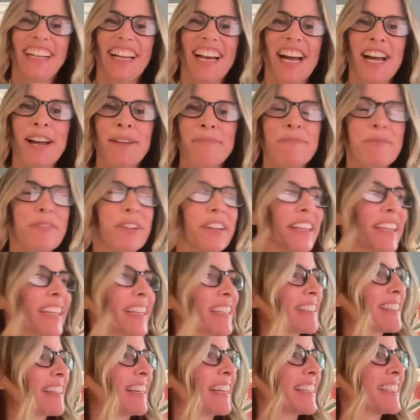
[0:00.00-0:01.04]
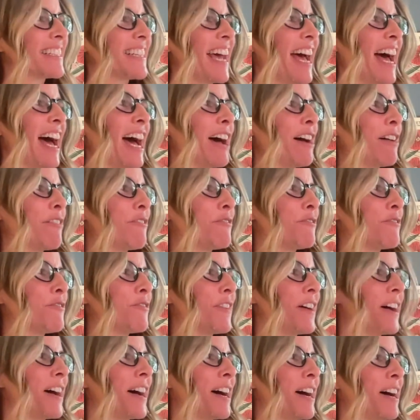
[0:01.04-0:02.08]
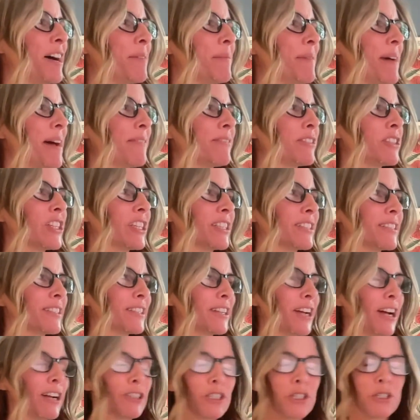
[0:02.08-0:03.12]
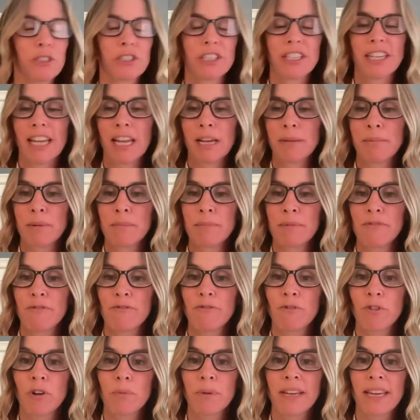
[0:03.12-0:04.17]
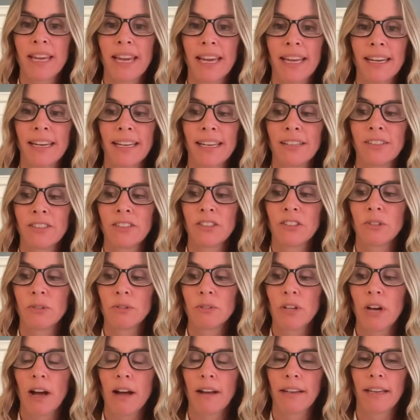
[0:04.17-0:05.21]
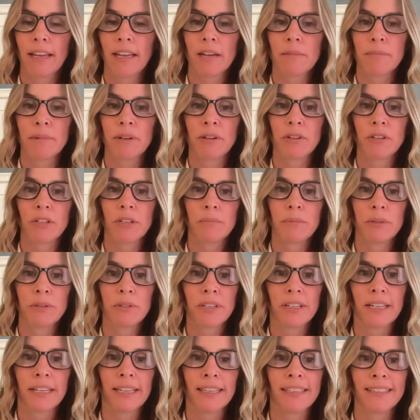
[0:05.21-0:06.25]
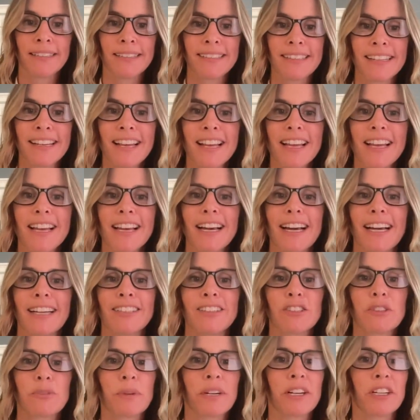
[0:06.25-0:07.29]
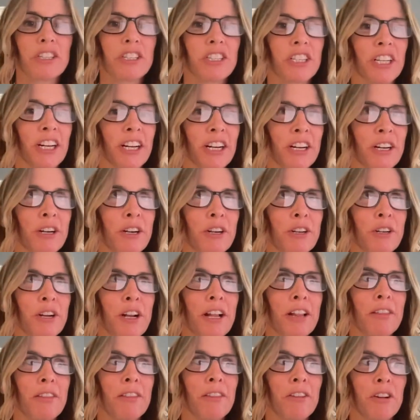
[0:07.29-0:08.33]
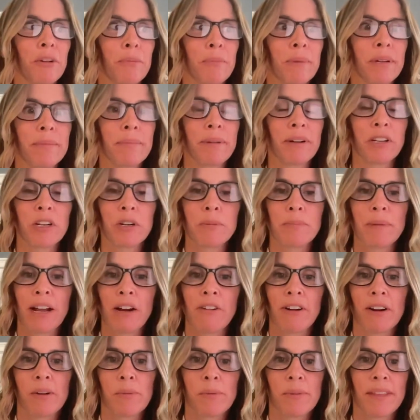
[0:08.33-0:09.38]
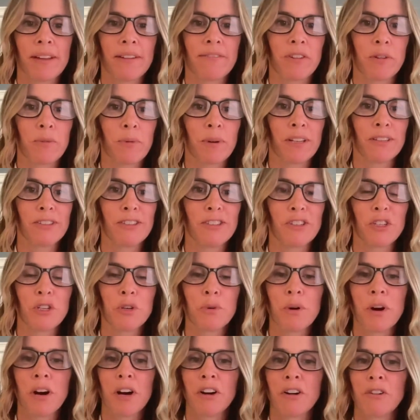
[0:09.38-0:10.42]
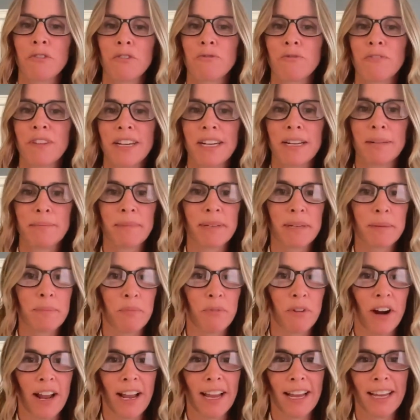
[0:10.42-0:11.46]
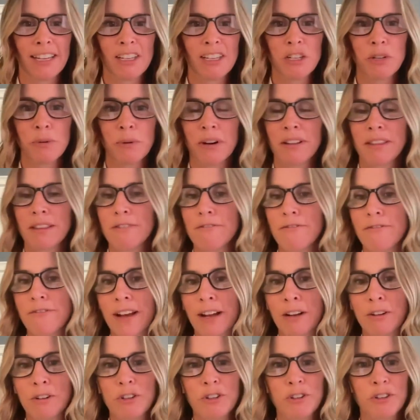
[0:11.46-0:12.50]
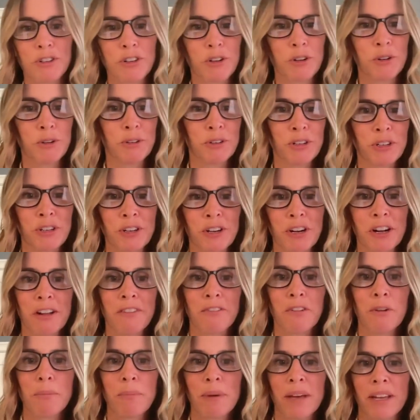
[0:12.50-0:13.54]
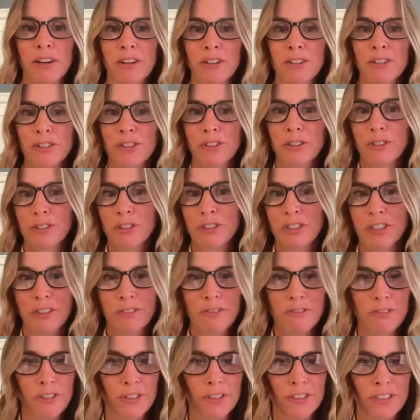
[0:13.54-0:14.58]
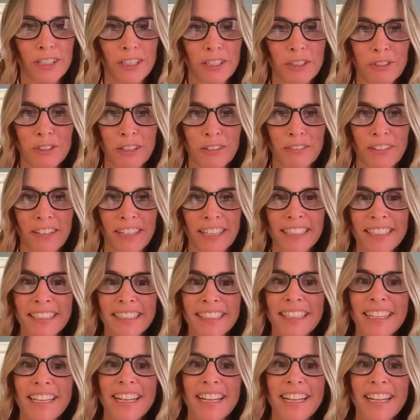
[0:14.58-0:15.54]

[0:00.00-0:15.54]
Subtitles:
I'm really excited to have a chance to talk to you today. But before we get into talking about communities, I just want to share a little bit about your background with everyone. So you are Rita McBride. You are the founder and owner of A Better Solution for Senior Living.